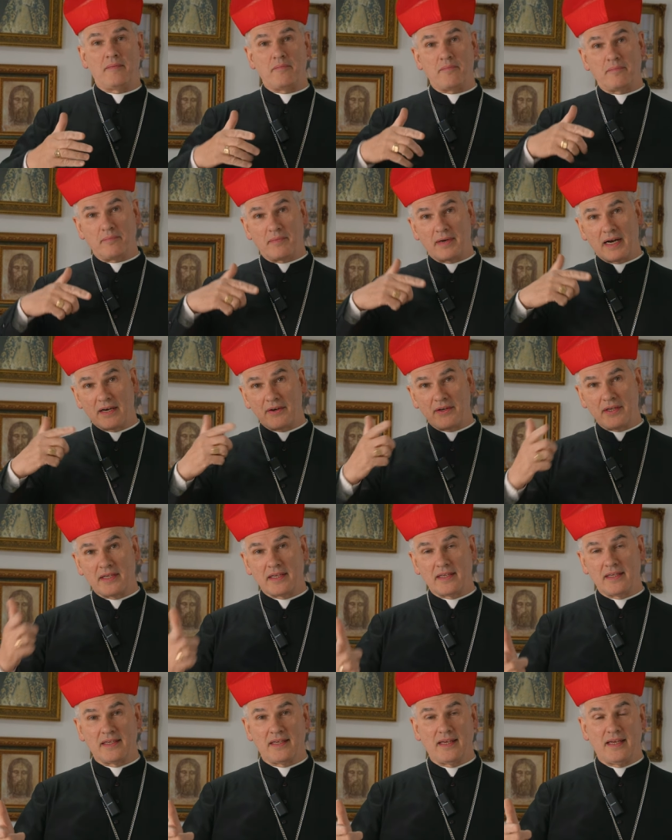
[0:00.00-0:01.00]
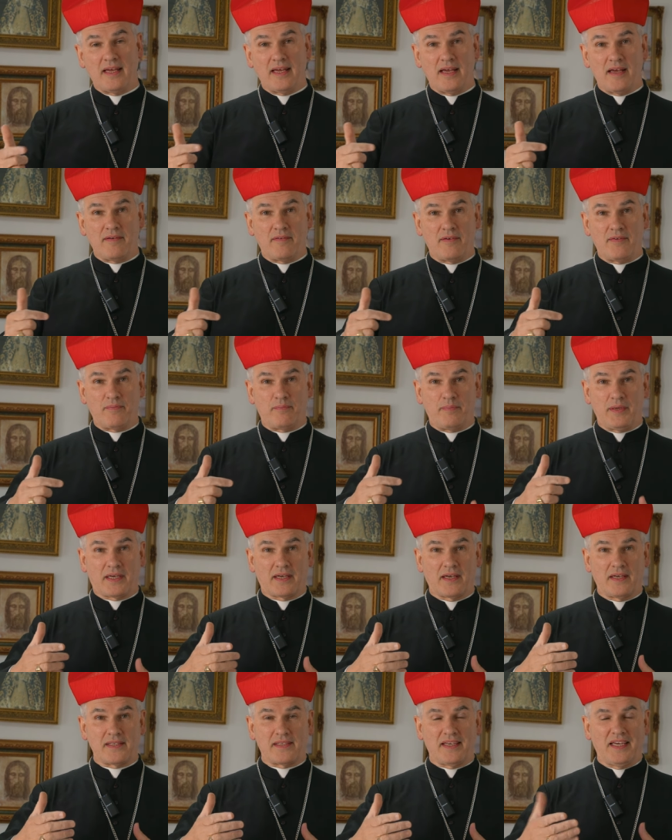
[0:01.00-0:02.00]
Marian,
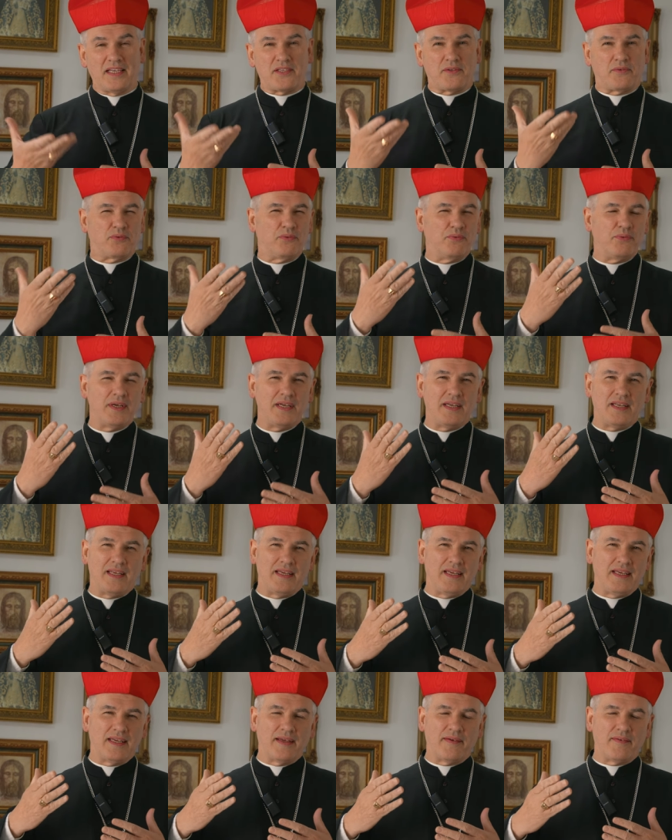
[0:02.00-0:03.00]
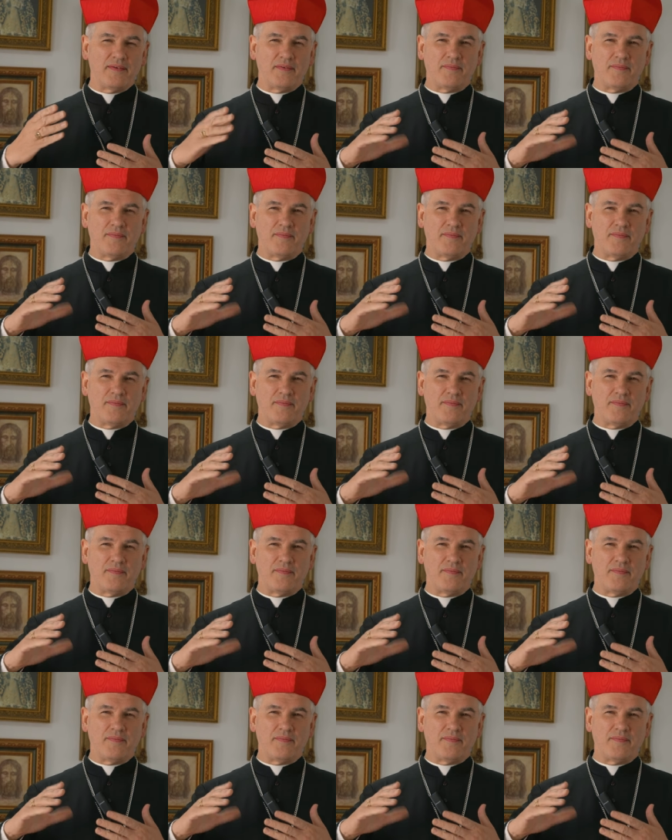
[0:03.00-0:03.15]
because it's really